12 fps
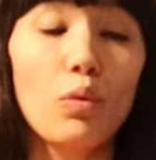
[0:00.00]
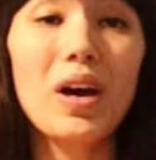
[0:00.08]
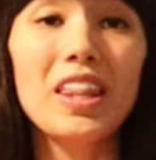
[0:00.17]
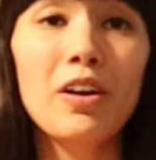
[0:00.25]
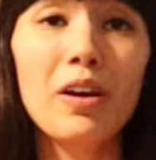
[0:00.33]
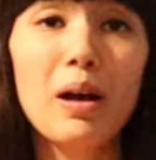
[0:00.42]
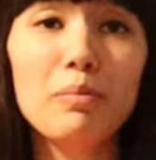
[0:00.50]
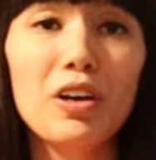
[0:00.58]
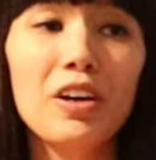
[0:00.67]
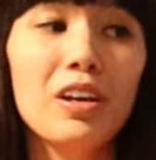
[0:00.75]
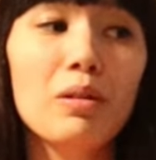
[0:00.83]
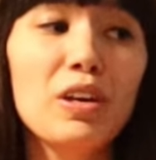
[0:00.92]
Whether I'm
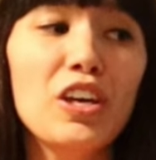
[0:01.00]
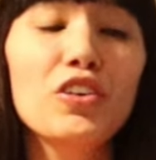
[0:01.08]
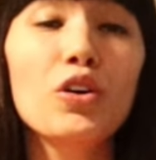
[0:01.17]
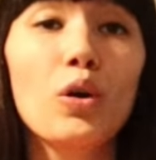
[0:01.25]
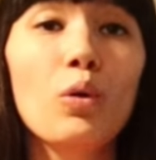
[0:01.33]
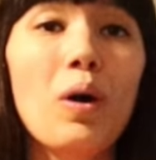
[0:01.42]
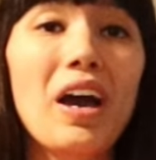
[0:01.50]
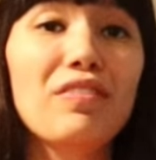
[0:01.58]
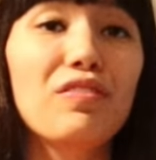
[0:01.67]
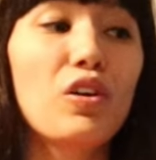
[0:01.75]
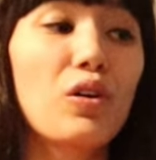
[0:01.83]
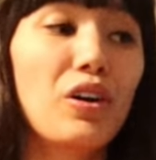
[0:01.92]
gonna be your
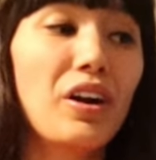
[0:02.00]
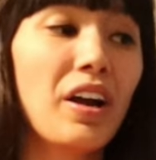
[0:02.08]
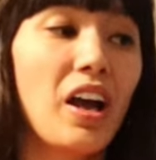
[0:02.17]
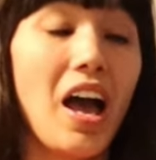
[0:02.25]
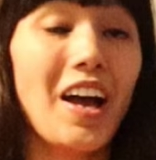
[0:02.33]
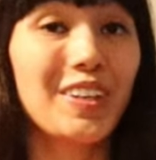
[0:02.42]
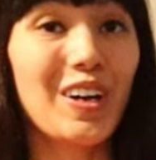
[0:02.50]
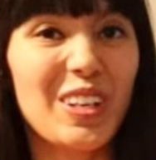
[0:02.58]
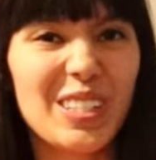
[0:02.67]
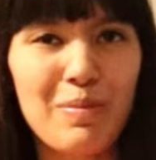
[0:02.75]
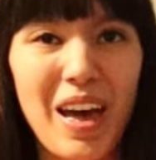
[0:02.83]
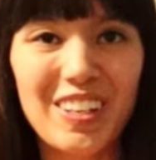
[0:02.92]
wife or gonna
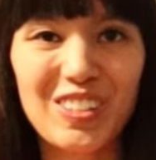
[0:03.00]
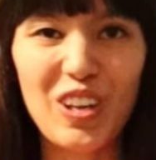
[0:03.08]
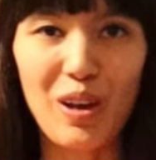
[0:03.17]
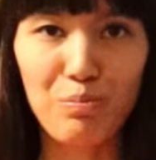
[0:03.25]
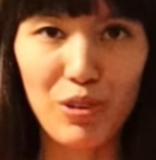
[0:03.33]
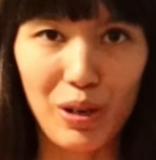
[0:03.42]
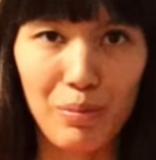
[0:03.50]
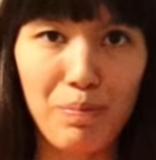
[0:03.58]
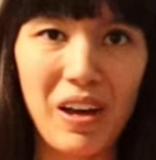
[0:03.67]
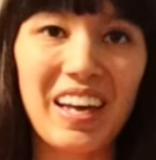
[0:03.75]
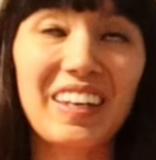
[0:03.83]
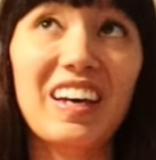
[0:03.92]
smash up your
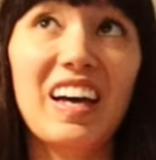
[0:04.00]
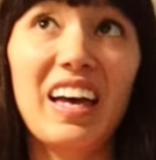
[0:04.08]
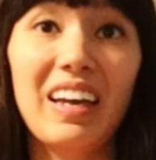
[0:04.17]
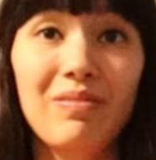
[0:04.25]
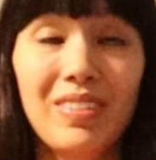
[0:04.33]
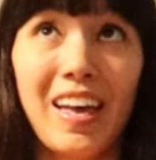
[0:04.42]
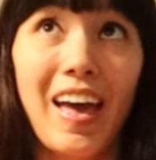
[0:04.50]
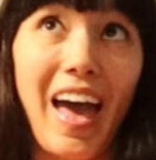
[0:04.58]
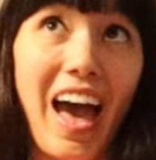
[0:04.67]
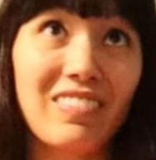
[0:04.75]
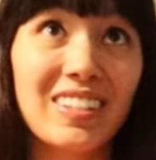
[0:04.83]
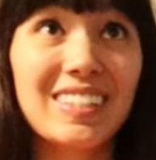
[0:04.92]
bike, I
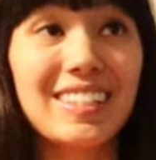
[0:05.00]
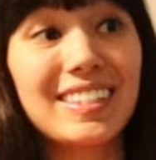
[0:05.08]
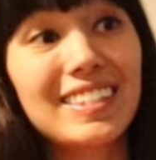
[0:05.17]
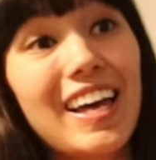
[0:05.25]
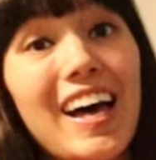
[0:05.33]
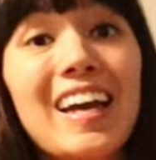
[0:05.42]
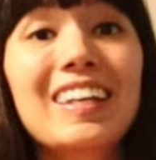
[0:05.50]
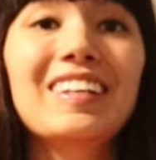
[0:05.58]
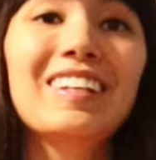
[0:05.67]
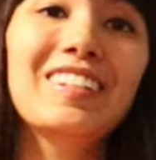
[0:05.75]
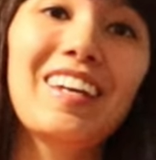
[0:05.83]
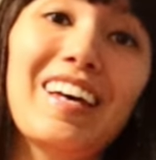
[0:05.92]
haven't
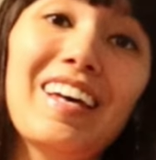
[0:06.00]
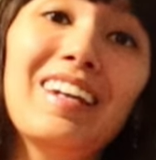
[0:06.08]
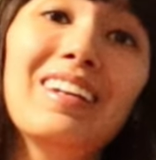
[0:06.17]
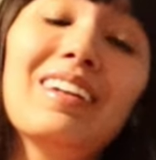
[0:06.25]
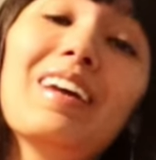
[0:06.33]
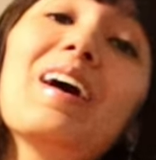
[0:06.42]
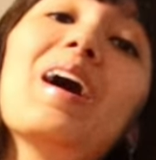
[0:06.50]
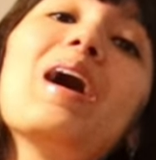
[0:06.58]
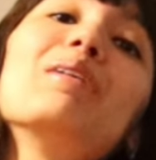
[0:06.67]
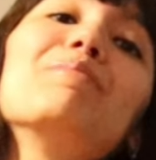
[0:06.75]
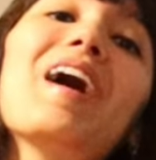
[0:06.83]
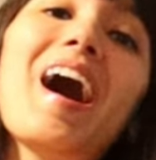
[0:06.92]
decided yet.
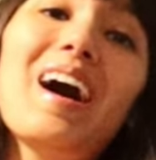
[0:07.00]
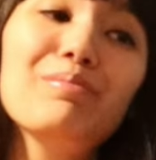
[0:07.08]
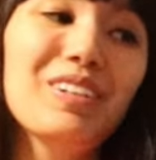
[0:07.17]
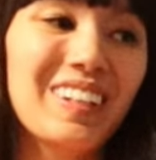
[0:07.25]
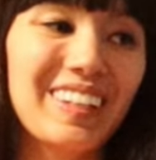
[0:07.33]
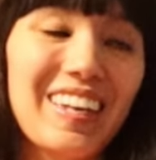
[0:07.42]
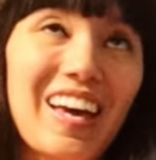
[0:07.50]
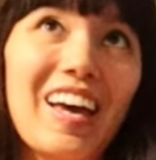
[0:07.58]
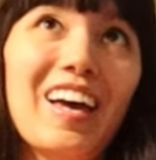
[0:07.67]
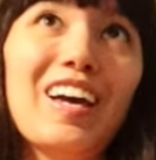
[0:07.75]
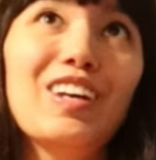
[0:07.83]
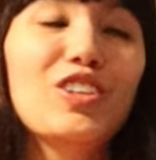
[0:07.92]
But I'm gonna
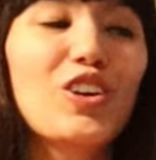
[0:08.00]
get